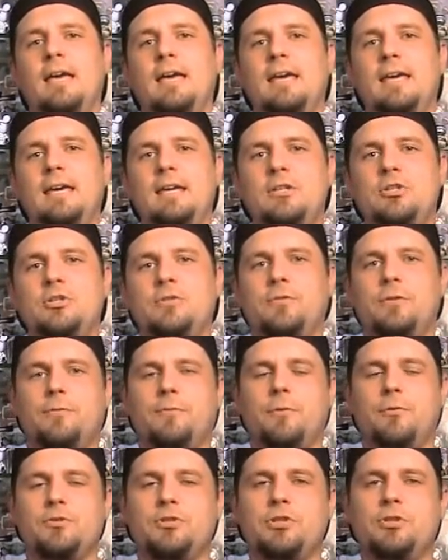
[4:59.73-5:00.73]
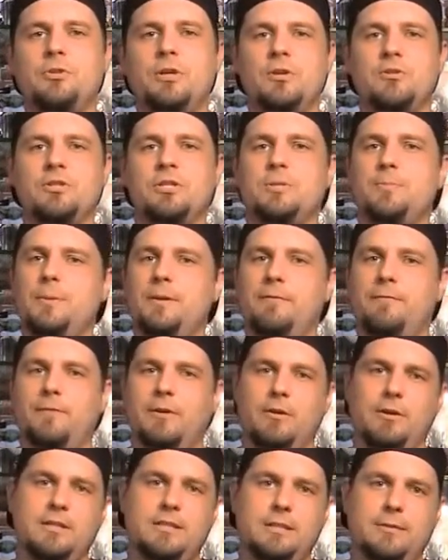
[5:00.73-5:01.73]
Each of the first 2 years, it's been a
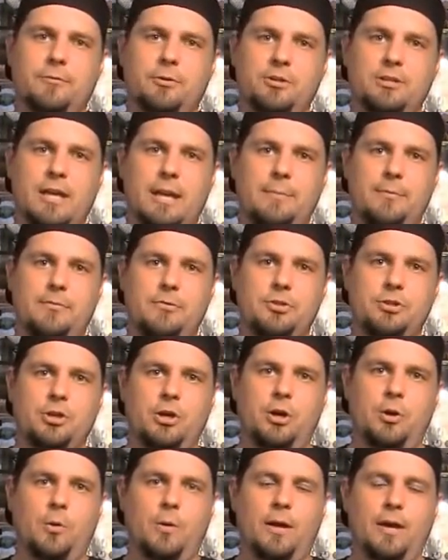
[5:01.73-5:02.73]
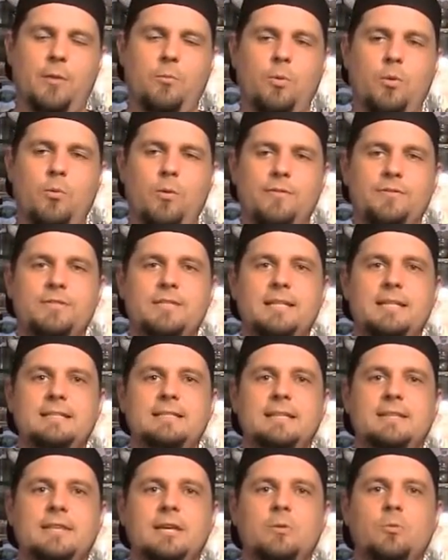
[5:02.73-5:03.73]
very different type of show, and what we've seen
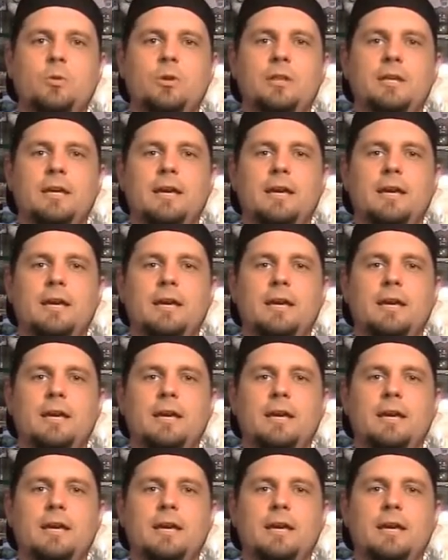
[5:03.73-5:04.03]
is that they really